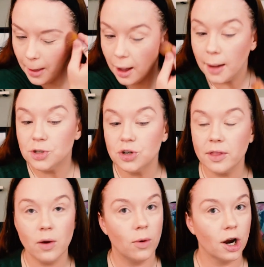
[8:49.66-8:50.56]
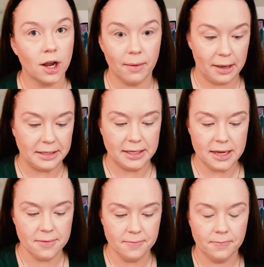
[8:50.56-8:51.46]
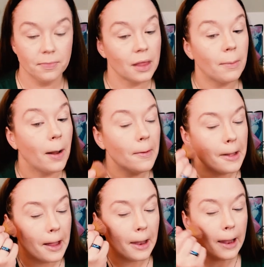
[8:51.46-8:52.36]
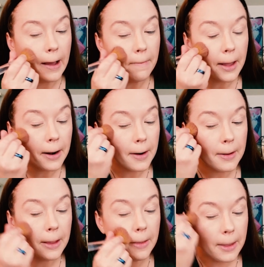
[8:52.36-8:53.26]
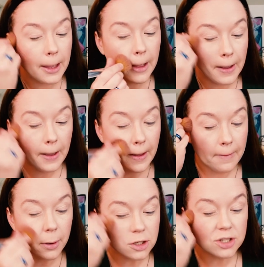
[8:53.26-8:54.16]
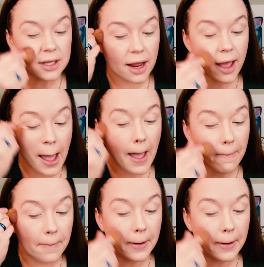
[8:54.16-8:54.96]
I'm sure they work amazing. Probably a lot better than the brushes that I have.